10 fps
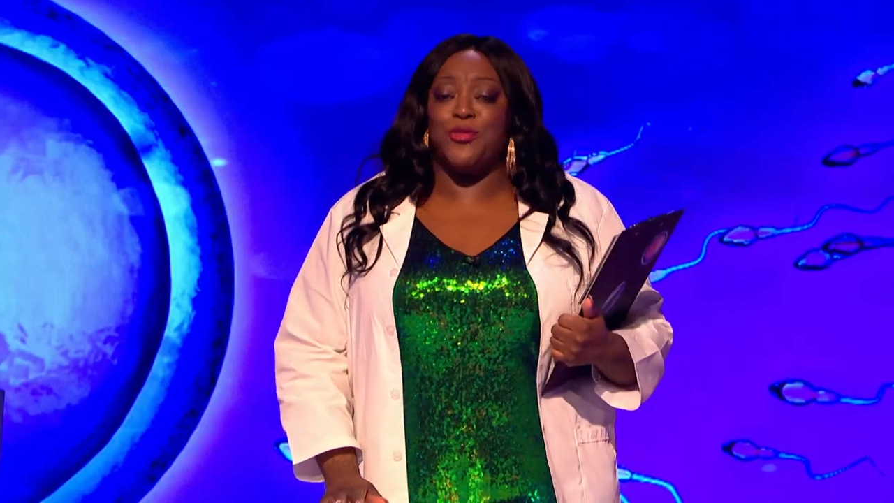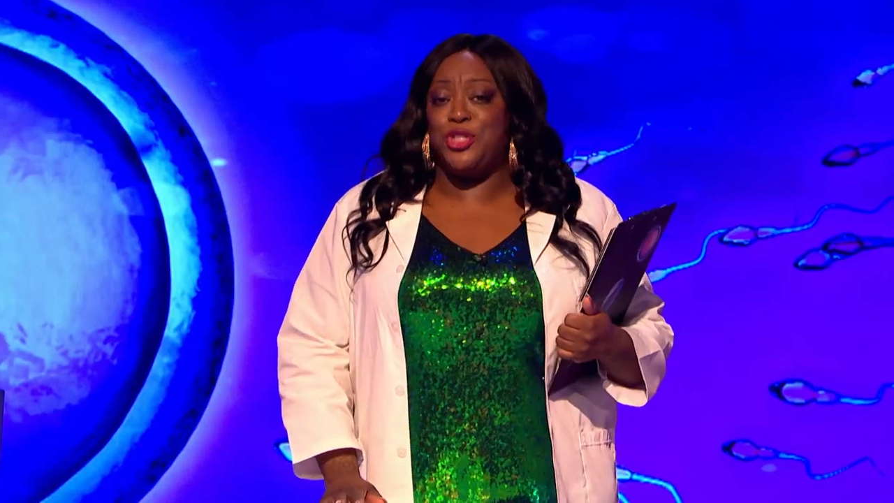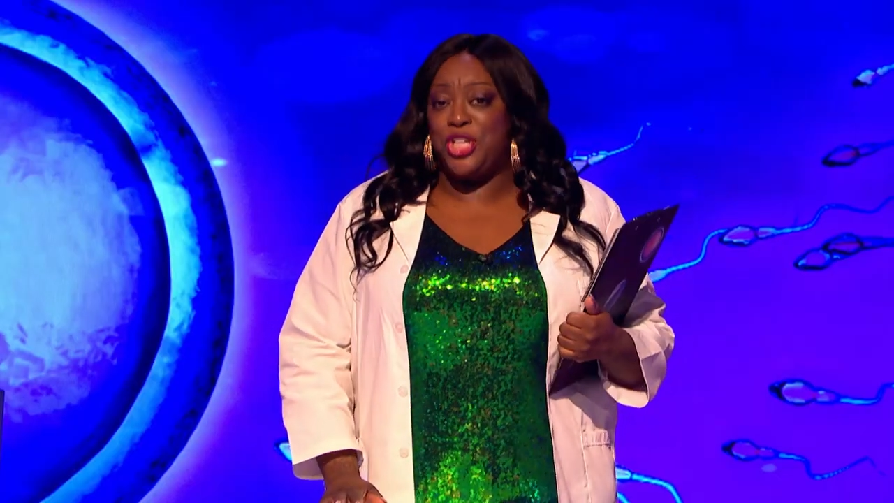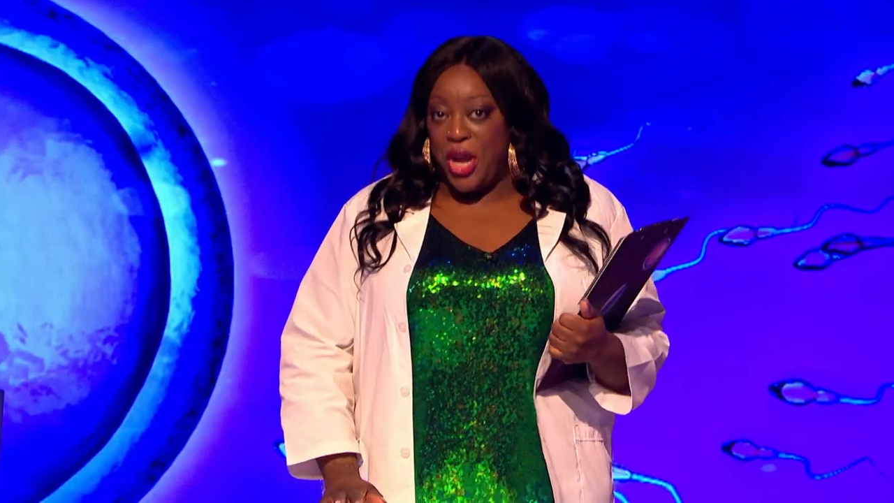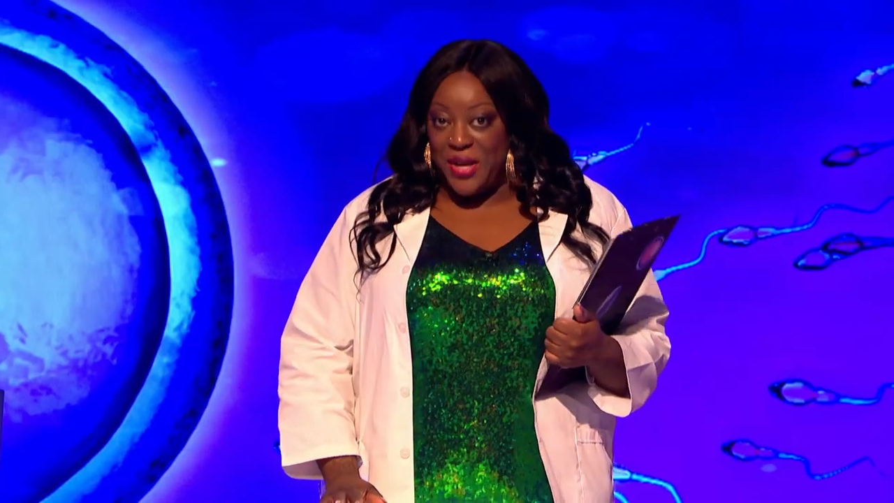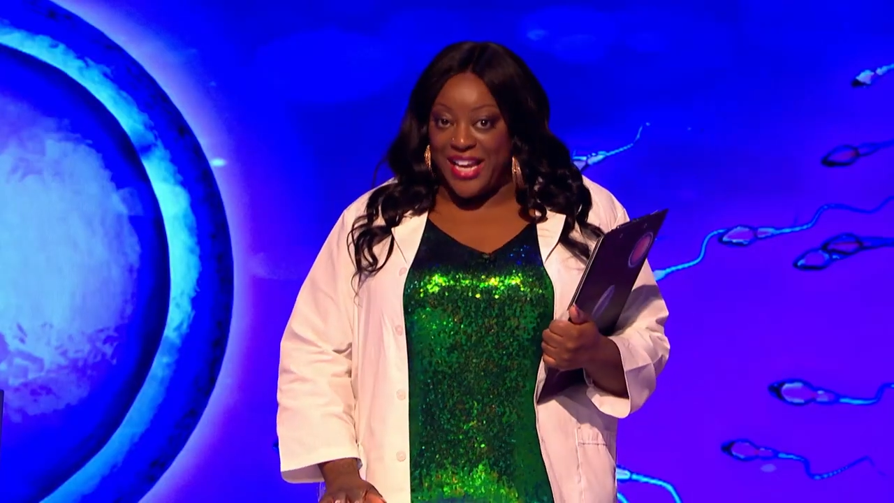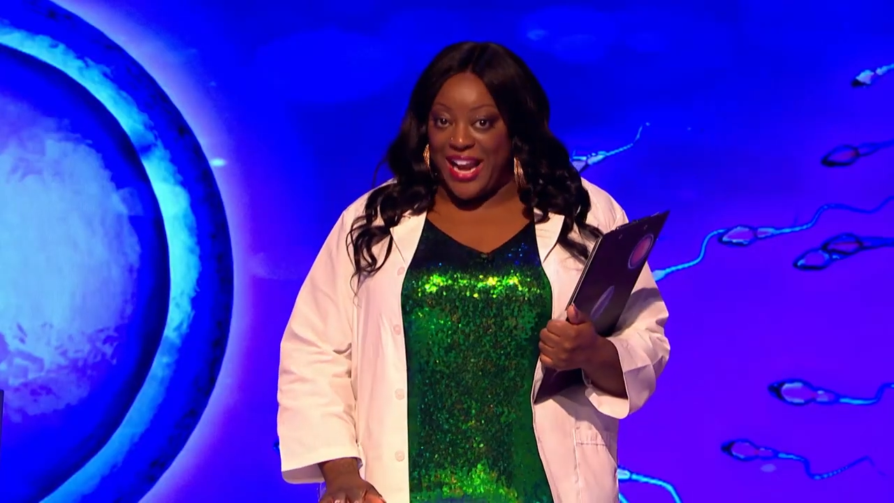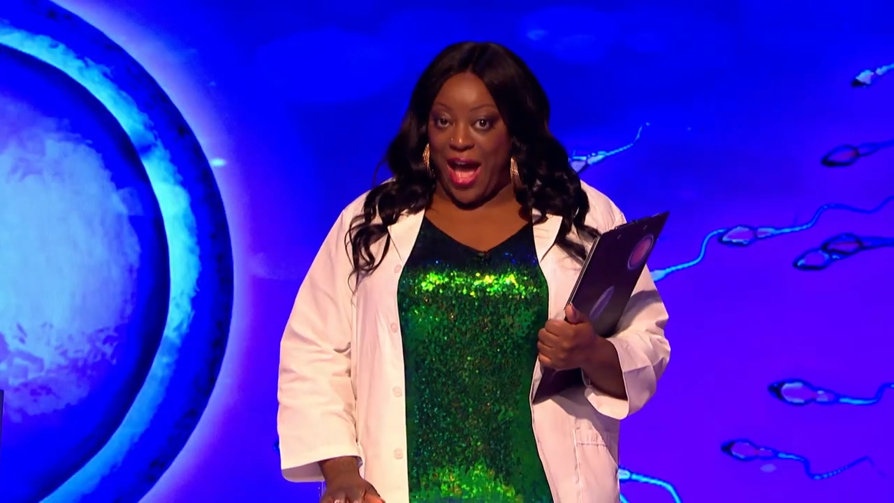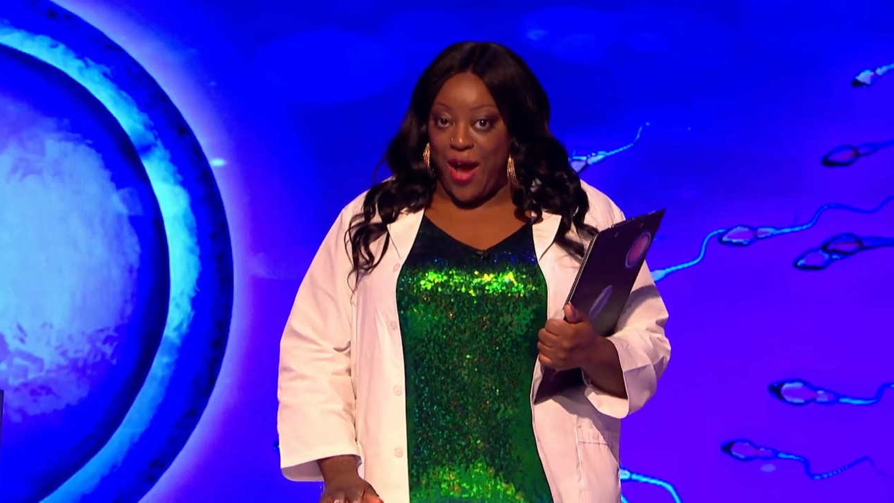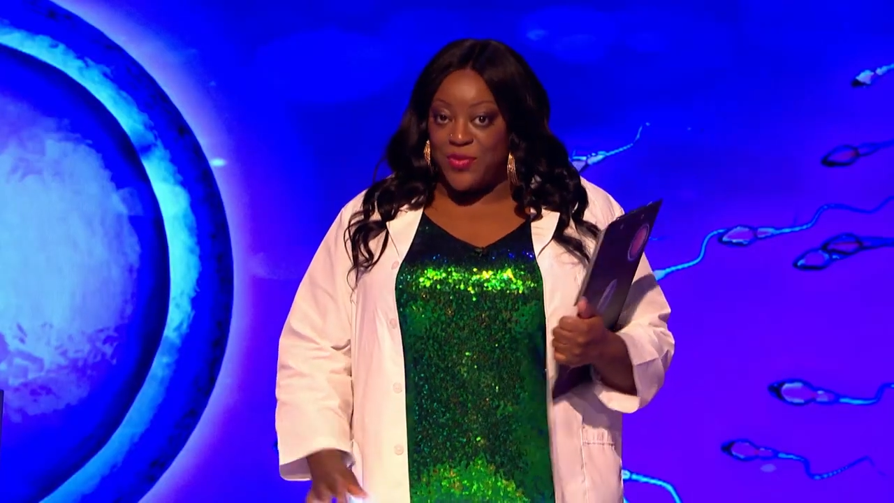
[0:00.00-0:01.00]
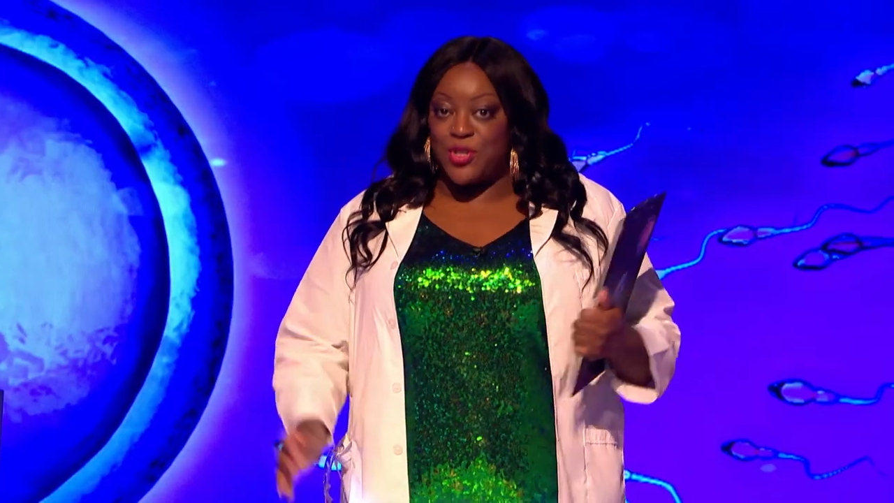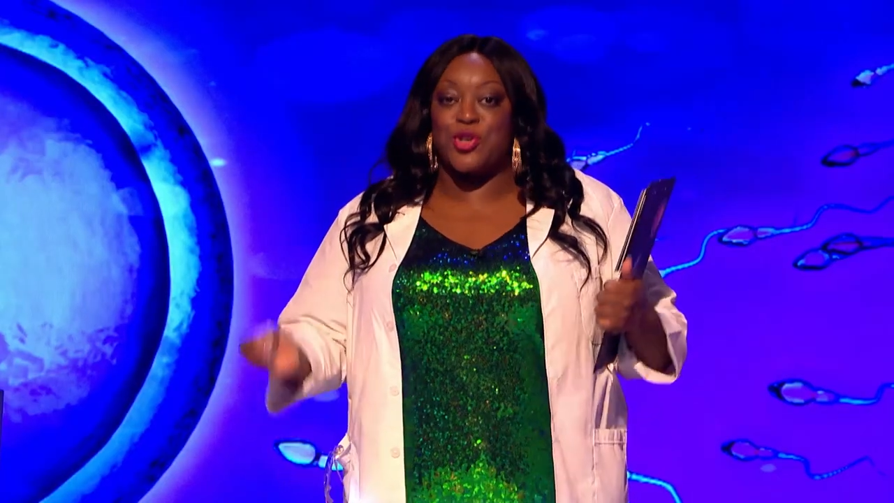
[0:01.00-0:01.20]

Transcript: of Judy Love's